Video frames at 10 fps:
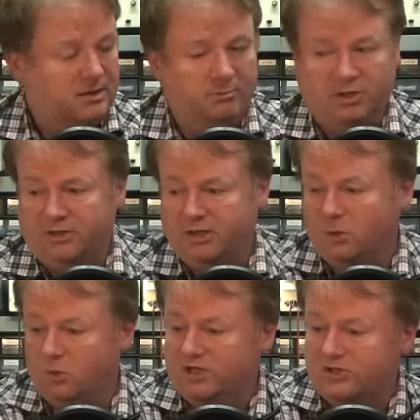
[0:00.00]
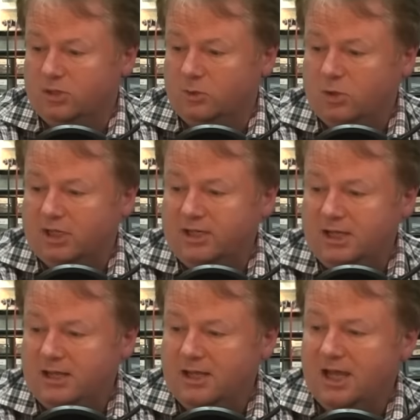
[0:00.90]
But the original one
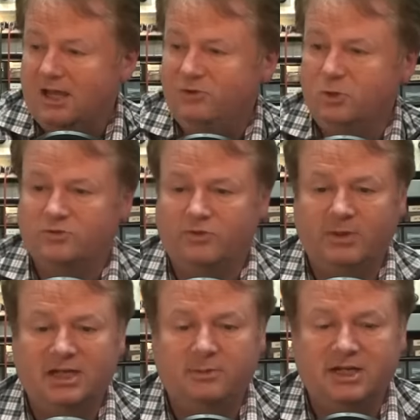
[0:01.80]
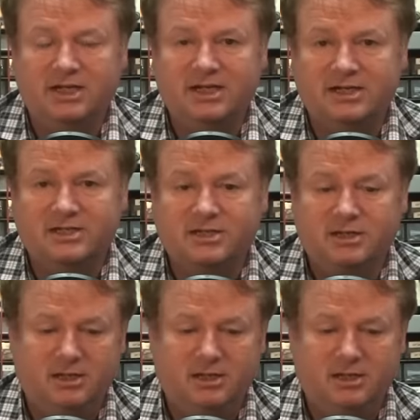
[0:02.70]
I've used for many, many years,